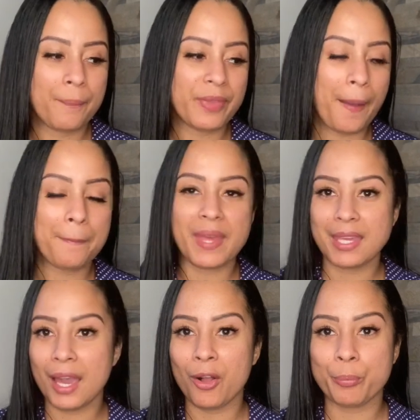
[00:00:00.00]
that may
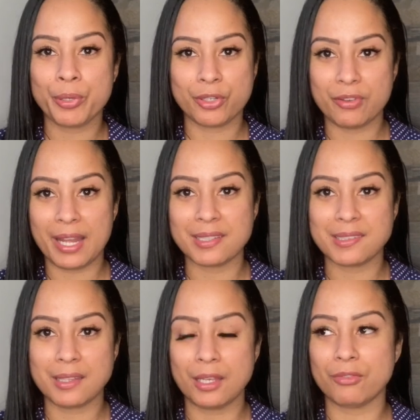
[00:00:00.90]
help
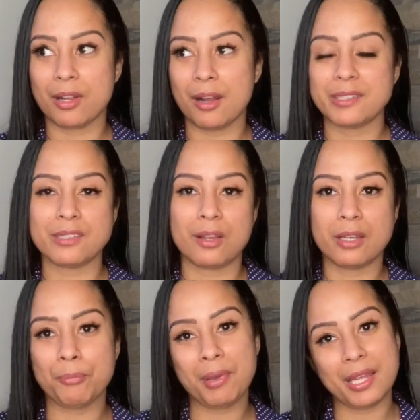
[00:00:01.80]
progress in regards to kind
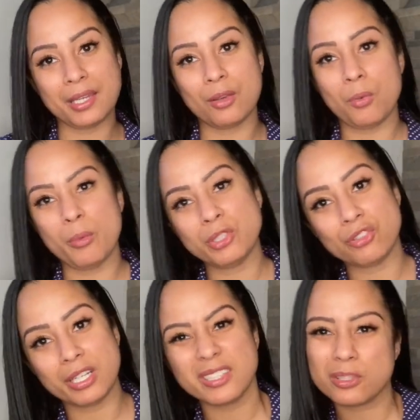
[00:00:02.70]
of planning what we're
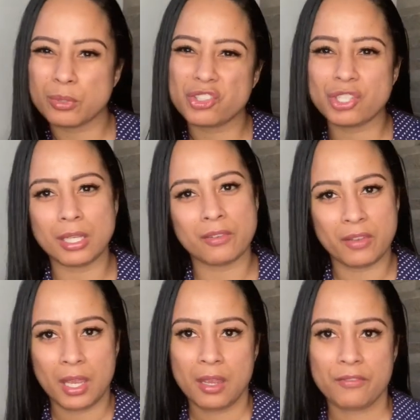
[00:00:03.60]
trying to achieve
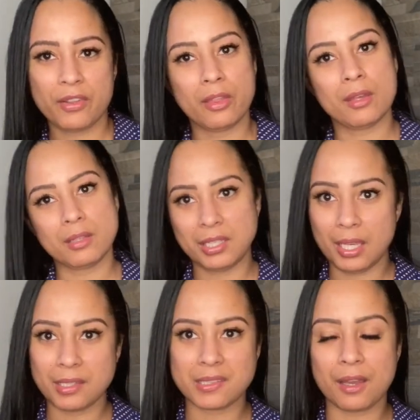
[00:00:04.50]
for the
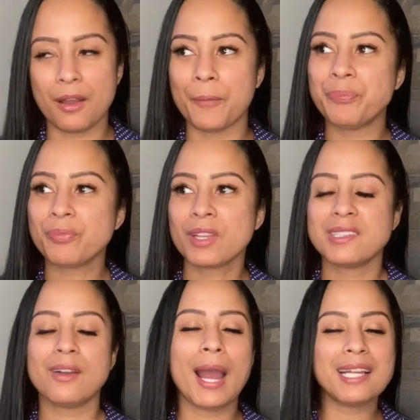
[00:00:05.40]
year to come.
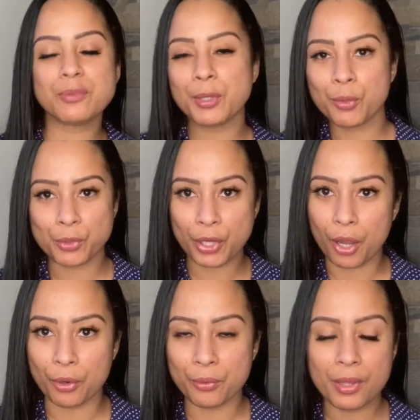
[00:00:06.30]
So as we all
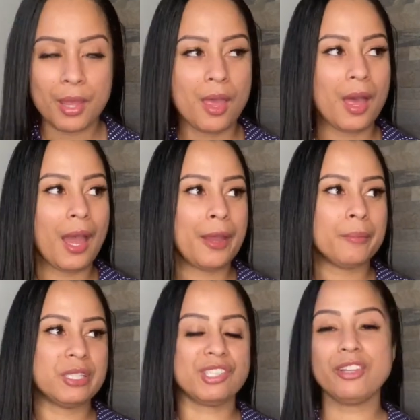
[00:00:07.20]
know,
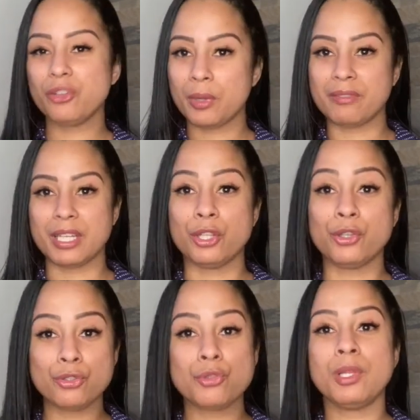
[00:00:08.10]
January,
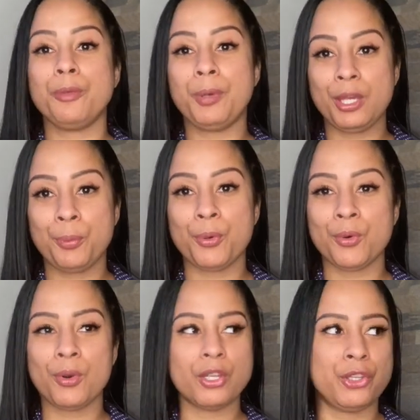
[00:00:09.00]
usually
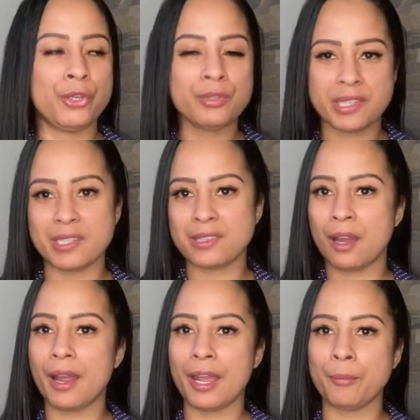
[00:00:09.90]
people use this
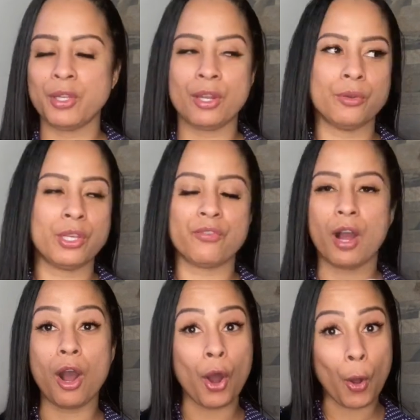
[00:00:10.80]
time, you've got
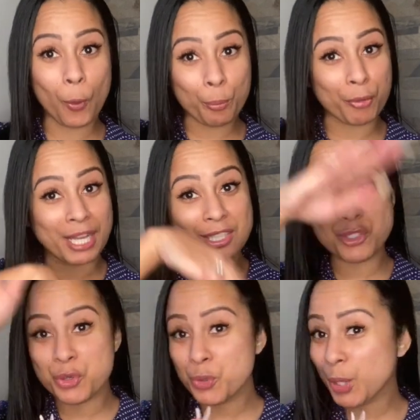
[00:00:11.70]
a whole brand
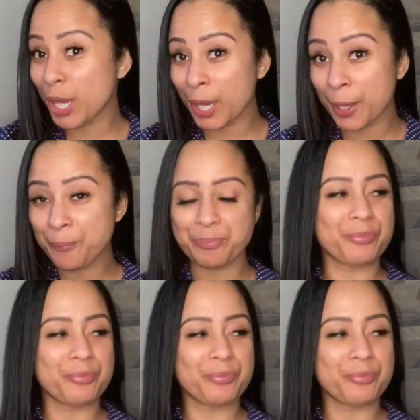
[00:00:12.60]
new year